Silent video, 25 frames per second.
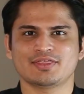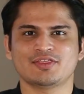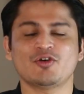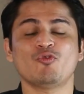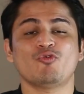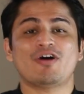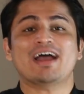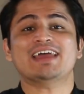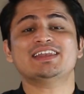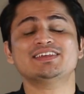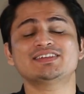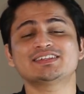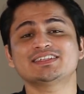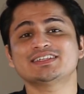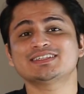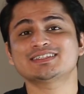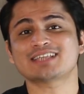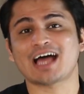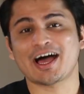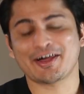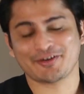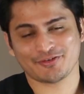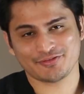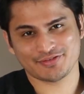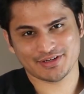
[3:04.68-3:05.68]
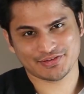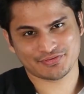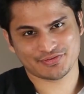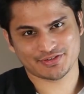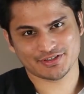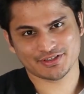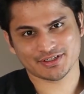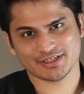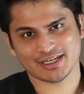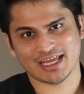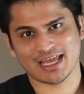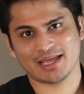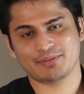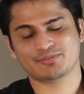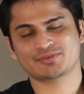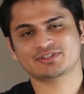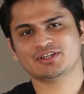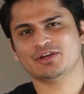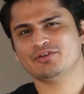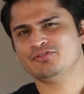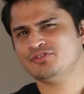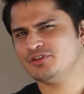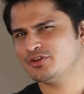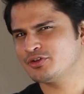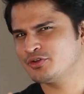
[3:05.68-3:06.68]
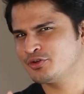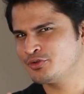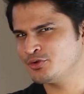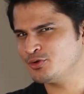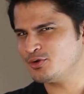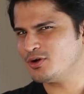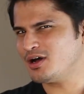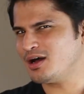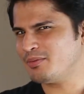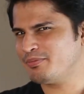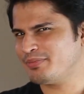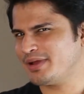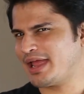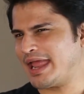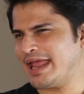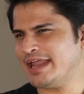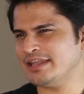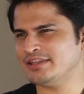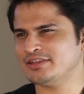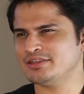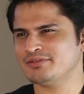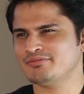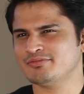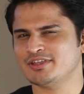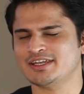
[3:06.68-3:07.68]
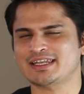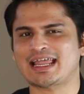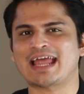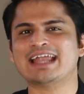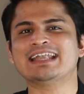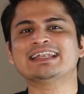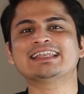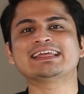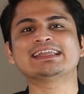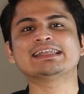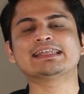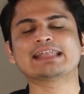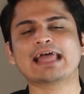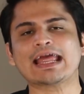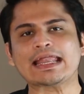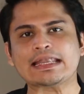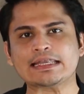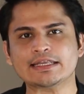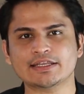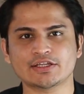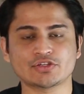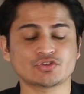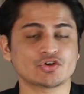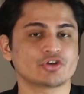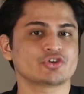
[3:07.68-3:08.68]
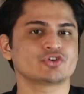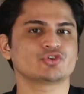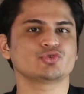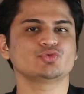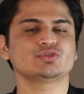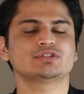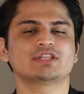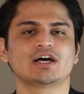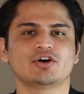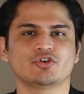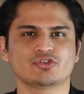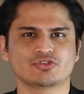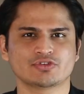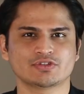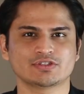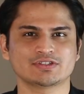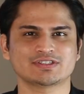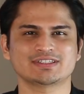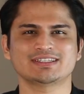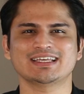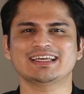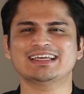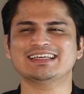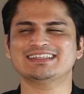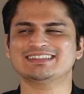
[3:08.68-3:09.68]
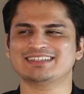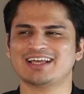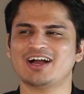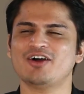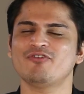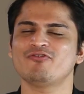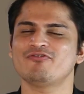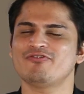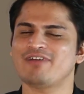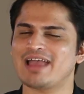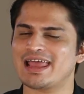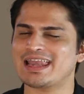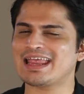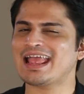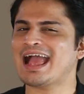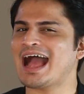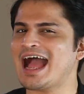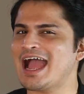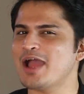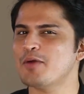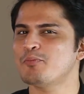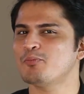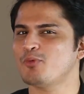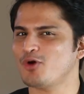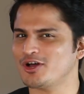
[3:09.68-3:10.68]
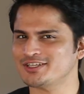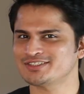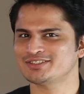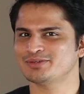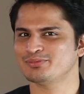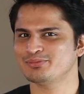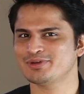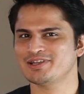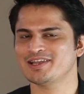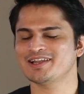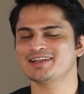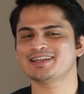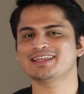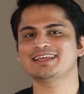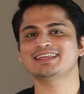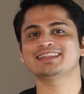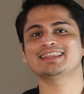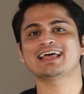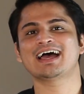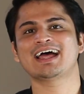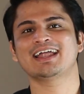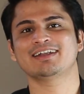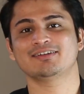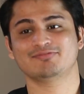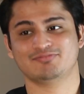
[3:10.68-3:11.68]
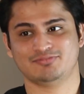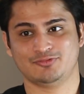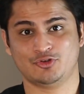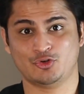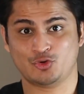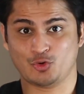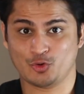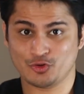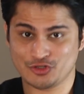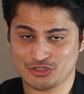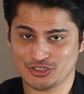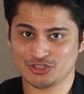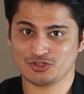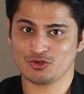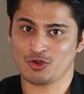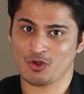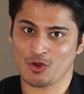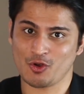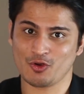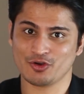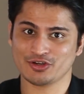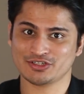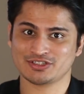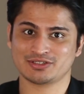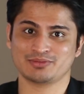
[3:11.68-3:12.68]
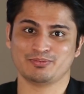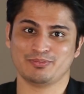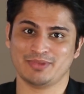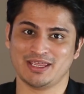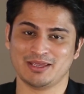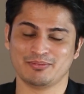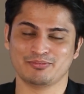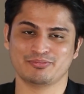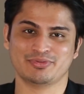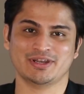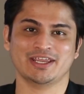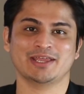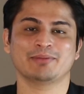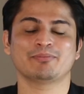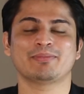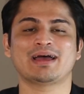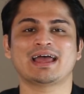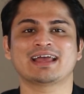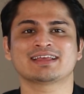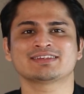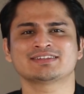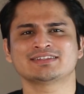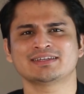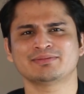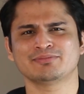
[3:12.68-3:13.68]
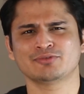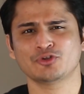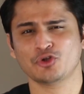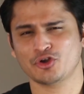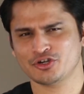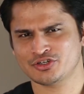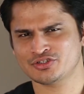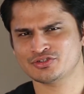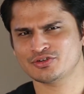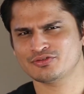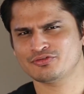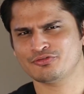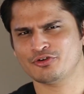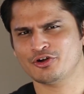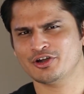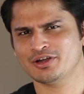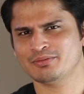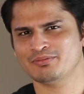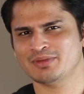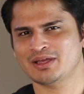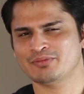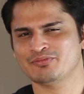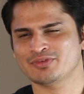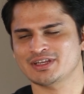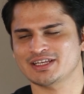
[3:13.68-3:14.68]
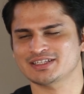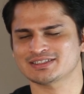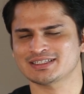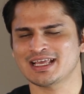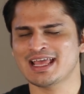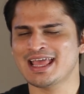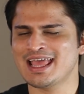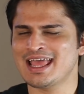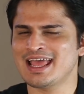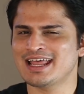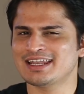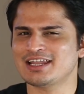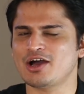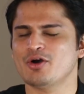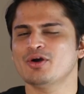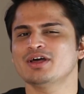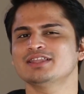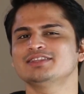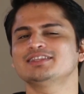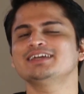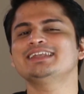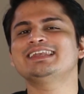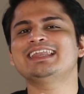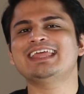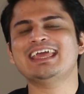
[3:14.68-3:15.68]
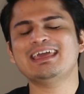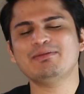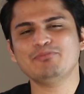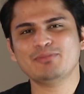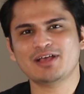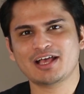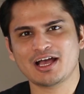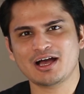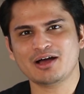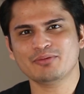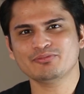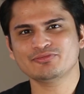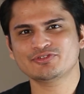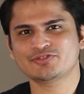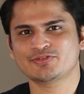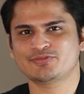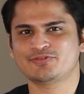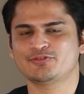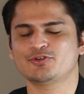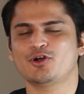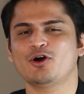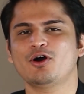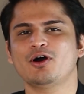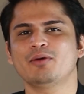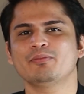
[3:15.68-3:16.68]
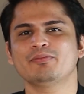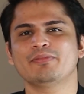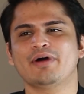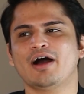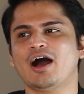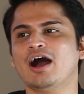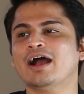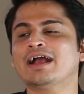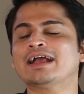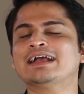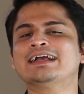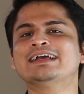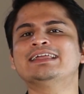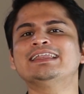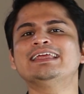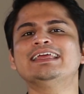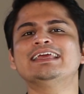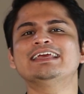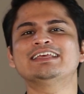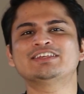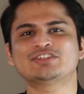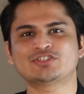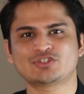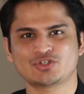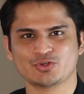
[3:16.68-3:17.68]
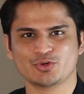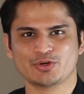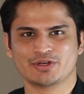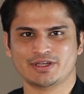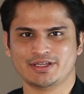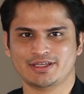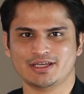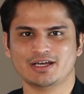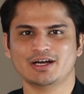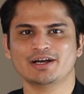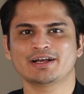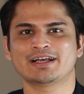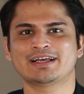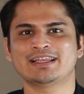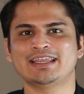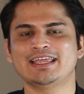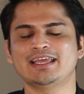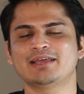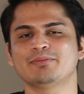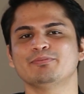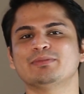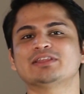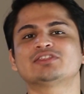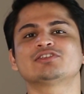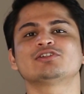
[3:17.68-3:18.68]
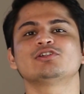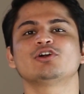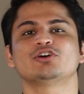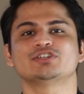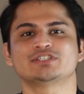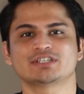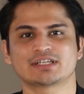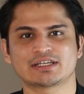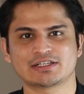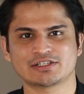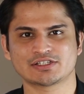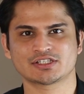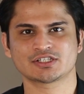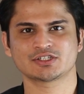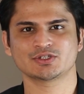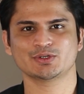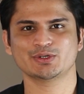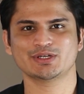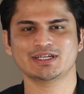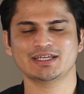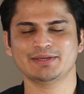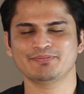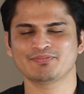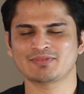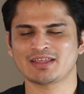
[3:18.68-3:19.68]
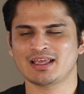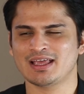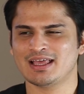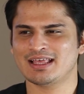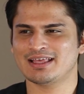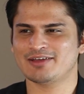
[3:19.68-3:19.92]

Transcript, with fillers: Now viruses are of different types. Now if you grew up in the 1990s or 2000s, there is a very high possibility that Trojan horse may bring back some not so fond memories. Now the name comes from a Greek story, a Greek mythological story